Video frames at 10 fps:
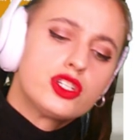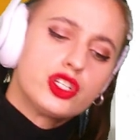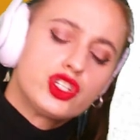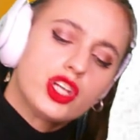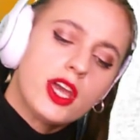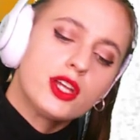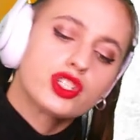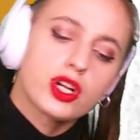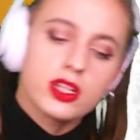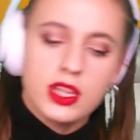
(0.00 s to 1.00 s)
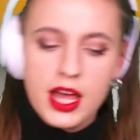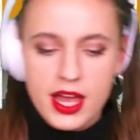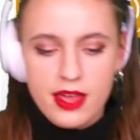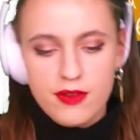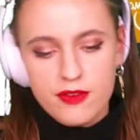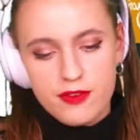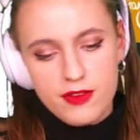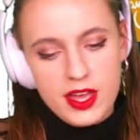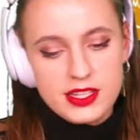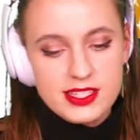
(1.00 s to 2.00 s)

To change our life and